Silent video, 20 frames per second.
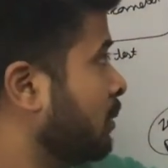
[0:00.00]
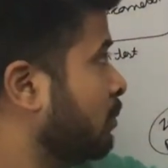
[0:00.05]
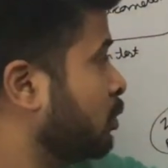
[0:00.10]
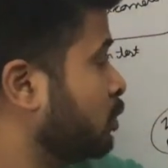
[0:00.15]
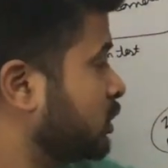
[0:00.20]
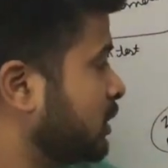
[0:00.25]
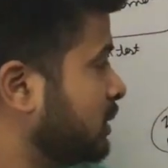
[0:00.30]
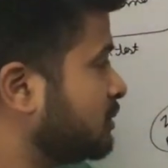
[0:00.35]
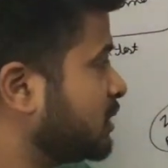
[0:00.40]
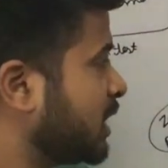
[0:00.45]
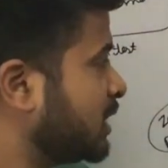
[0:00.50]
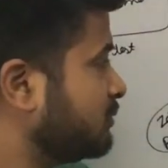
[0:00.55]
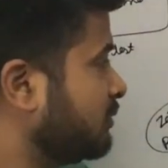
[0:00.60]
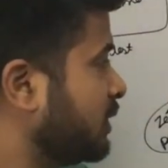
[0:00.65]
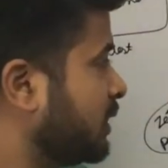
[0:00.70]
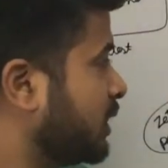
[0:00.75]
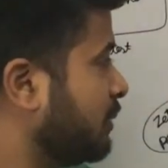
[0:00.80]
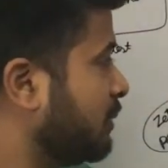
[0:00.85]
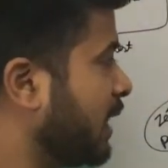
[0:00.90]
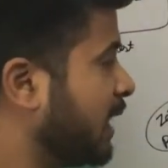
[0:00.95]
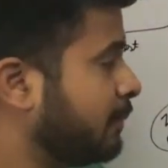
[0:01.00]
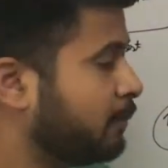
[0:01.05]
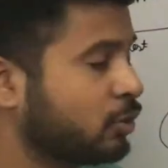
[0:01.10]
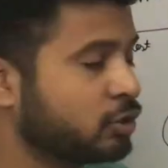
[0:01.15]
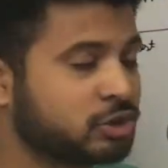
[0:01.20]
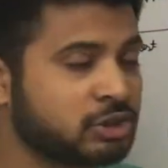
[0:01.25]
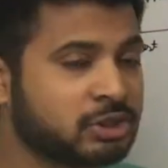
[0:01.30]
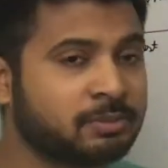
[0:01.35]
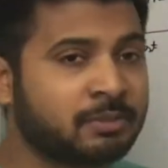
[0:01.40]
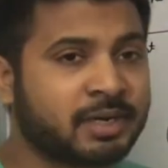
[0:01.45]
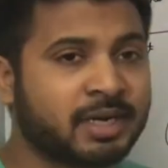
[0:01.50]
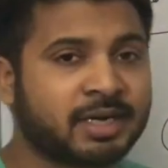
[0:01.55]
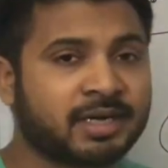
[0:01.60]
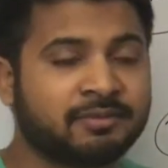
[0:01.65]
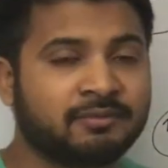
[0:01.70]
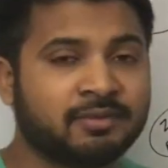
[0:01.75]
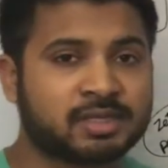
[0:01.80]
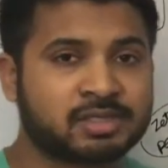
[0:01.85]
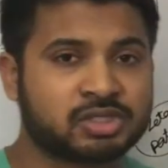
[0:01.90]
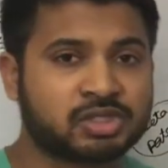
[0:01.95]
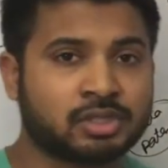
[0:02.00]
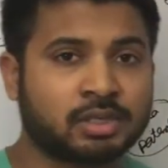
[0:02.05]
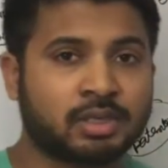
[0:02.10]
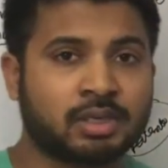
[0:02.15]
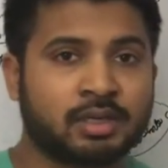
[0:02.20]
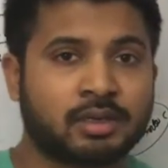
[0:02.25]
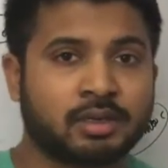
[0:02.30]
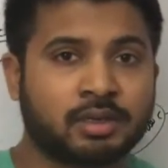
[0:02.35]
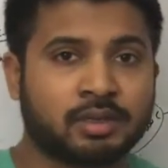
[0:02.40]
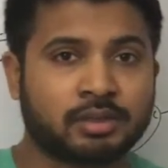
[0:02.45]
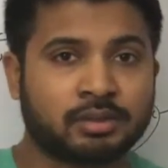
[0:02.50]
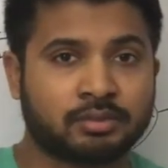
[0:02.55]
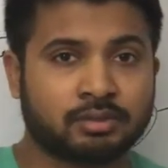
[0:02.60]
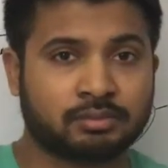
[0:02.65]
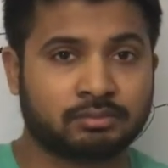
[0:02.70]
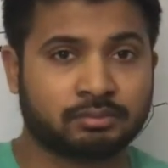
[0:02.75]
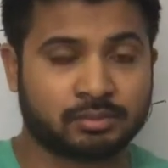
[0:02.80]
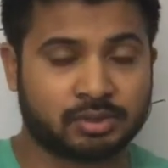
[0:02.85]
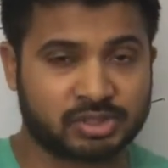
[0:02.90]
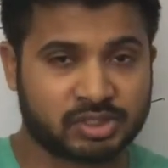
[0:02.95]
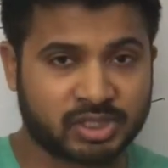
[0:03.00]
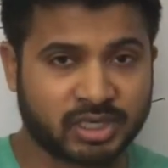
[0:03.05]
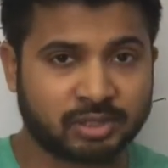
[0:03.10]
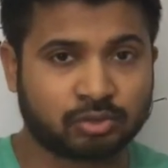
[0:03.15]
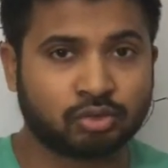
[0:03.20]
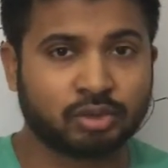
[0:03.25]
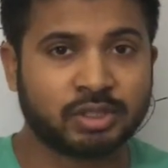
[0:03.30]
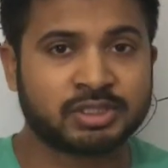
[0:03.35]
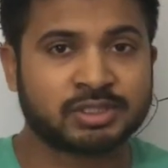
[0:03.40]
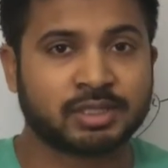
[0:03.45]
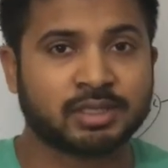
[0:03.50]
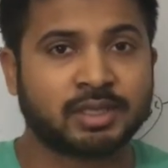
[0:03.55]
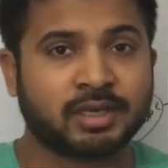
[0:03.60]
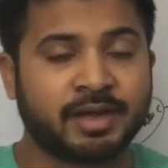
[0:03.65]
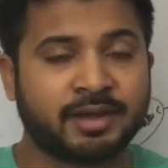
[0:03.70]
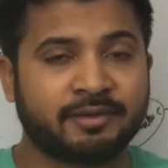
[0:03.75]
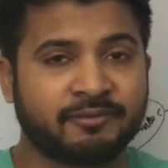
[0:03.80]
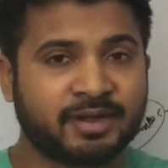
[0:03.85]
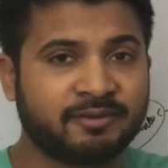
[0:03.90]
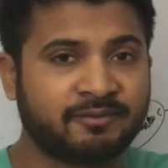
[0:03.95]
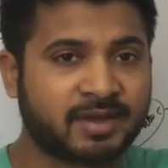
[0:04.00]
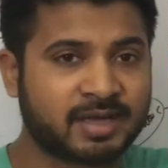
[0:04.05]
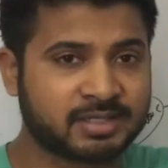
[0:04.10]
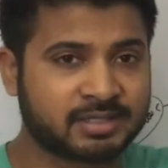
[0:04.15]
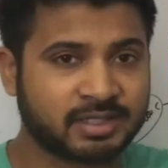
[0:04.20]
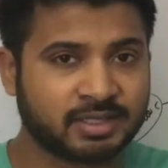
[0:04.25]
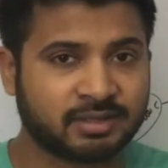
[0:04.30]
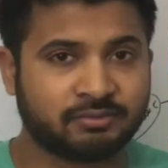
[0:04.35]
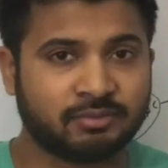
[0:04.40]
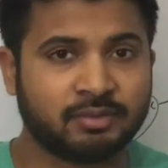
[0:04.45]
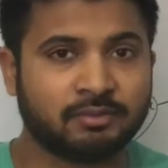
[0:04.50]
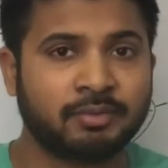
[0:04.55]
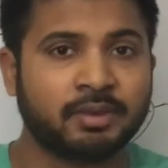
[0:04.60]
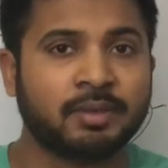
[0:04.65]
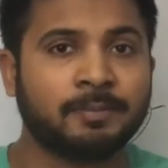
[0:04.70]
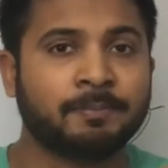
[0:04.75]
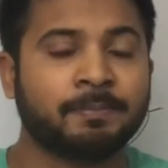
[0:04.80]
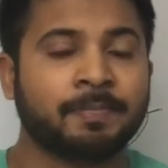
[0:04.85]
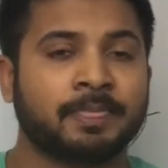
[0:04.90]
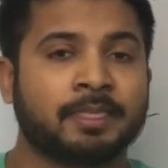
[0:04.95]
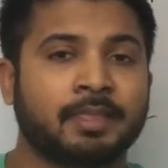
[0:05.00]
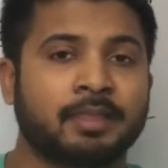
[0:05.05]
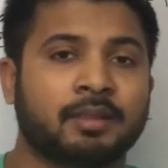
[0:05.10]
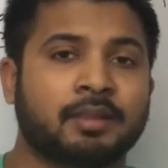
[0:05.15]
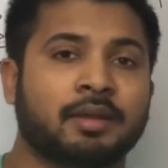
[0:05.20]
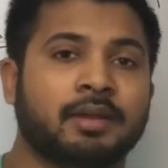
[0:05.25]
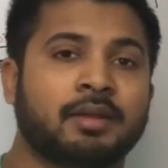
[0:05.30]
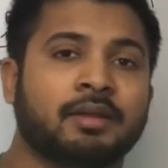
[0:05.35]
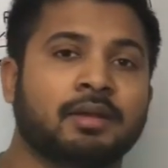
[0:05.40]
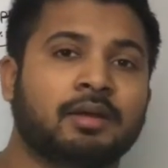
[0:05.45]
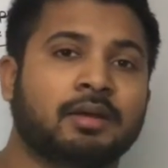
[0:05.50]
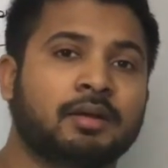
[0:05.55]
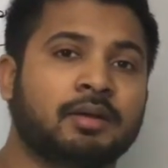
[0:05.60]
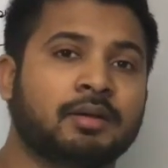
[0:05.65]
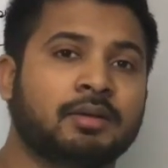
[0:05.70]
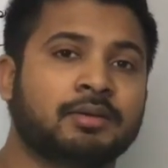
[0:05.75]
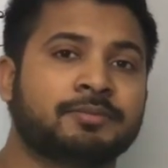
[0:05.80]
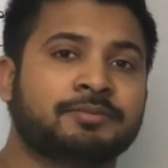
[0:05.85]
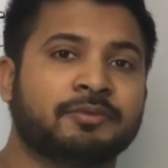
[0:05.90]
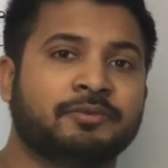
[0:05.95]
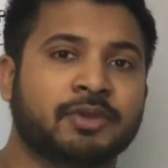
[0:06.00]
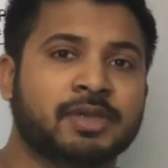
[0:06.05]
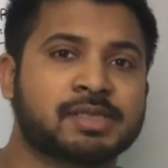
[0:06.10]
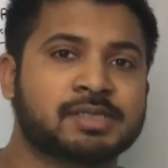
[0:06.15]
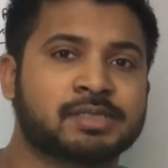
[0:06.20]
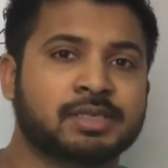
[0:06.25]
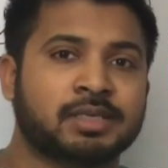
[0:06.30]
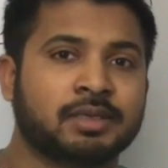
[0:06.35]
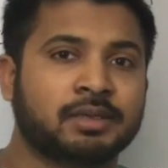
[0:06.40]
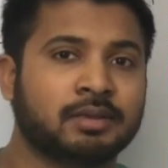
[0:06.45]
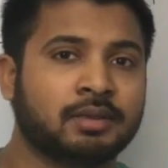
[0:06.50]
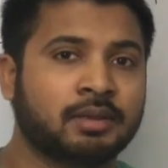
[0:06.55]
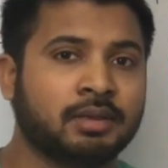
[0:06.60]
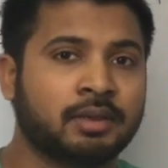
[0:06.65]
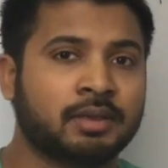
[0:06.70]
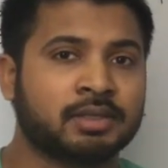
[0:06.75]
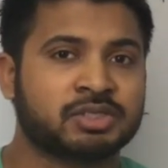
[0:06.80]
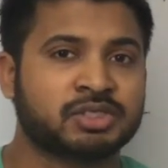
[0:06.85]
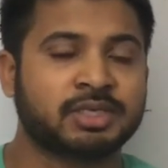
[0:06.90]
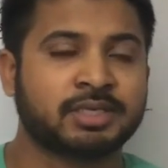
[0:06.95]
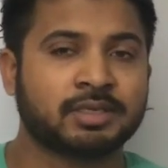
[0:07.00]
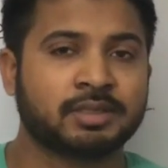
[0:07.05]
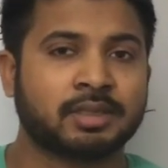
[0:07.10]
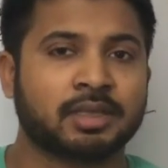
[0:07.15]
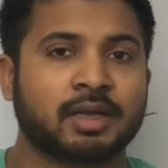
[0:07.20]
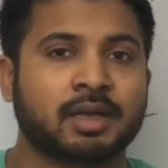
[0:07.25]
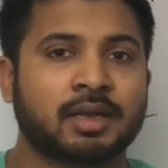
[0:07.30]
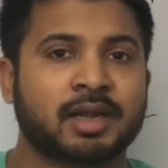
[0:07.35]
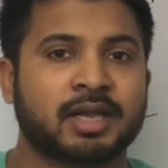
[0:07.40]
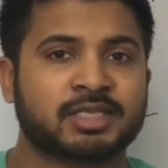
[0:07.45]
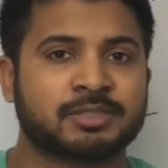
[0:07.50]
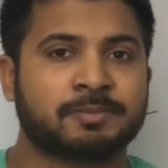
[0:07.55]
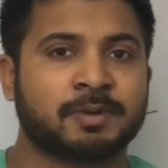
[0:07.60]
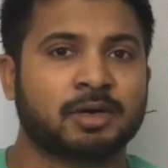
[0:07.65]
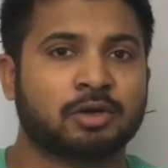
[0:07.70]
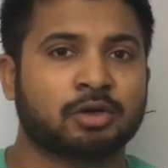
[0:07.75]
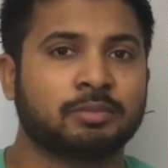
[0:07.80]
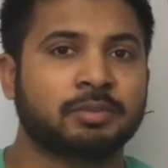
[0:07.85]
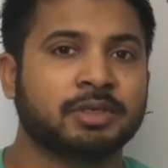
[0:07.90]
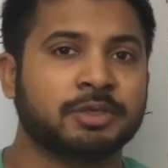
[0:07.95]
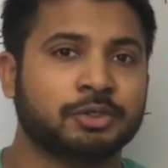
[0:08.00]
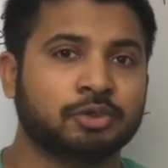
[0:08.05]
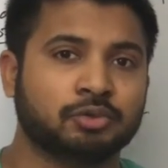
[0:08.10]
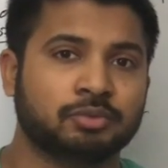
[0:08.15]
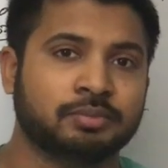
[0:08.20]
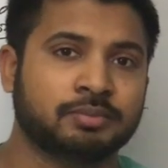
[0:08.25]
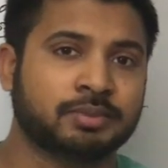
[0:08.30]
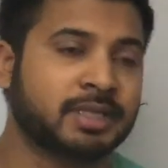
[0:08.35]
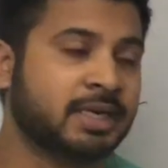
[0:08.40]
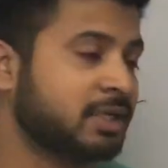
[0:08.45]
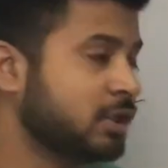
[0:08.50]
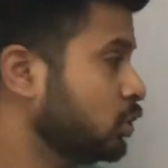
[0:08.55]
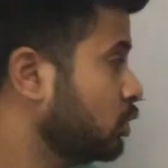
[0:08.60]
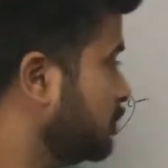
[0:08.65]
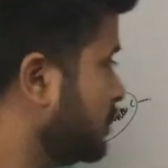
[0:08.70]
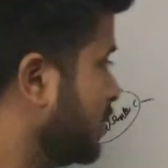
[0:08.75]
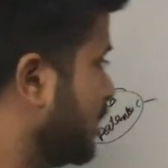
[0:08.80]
positive charge will come, and positive negative will stuck to each other, and very fastly it will be we can say sit in the last part of the tube. That tube